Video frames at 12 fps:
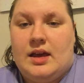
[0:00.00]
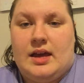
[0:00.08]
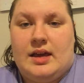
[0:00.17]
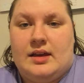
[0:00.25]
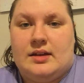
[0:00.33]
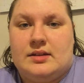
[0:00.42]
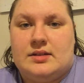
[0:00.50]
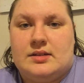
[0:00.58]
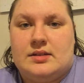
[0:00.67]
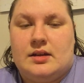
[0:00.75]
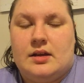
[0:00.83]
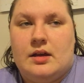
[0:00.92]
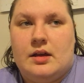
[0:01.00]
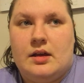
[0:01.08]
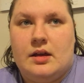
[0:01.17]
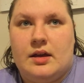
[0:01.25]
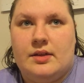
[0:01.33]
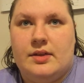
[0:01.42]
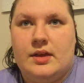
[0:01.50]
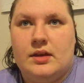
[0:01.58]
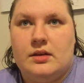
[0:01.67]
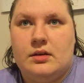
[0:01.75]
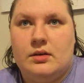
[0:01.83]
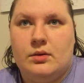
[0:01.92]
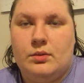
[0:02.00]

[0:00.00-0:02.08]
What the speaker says: And I think